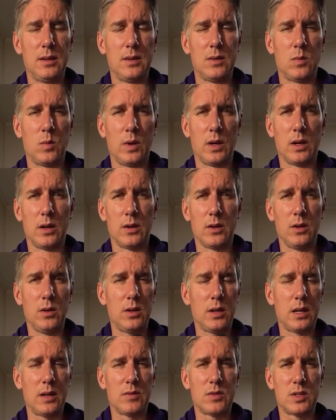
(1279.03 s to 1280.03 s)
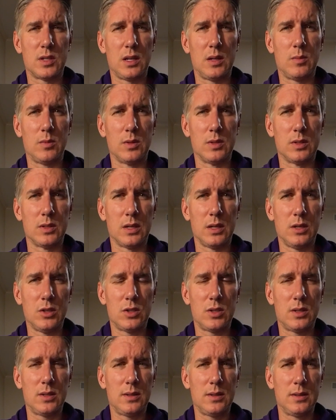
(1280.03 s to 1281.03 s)
where you could have
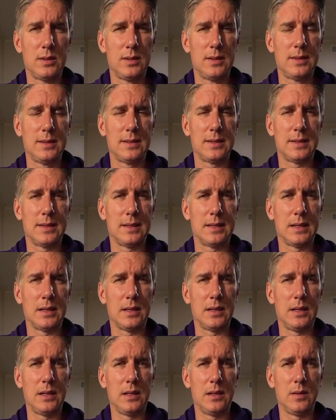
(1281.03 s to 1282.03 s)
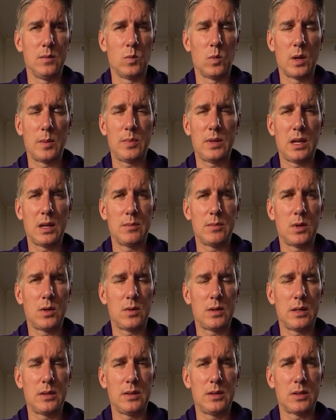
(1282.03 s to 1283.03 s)
stabilization in webcam
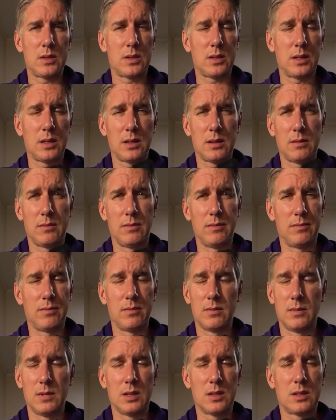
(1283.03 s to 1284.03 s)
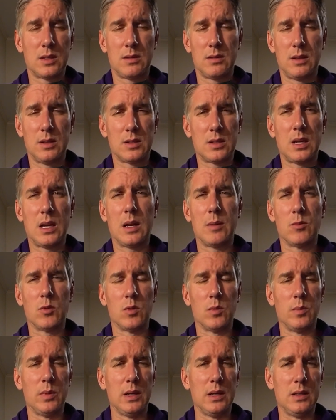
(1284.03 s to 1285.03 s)
mode on this, like this camera
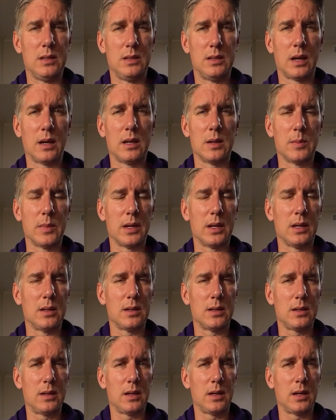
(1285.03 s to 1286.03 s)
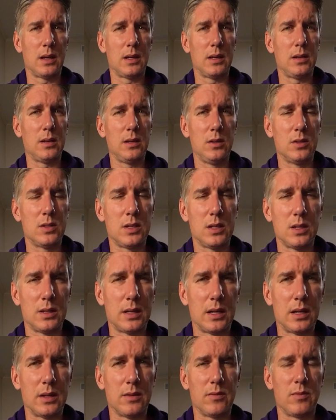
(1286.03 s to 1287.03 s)
would be dynamite. You'd see a
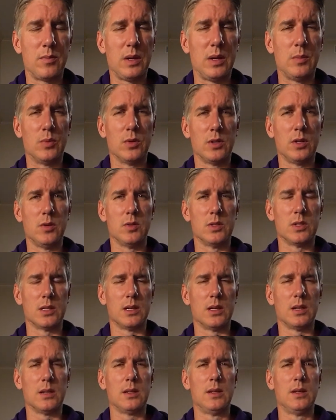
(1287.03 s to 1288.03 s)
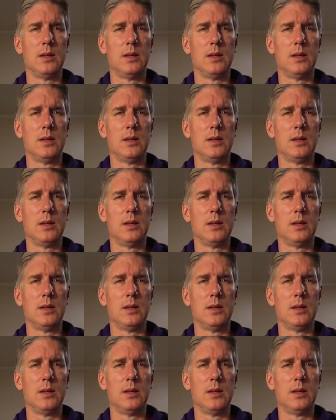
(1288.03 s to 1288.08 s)
lot of people using it.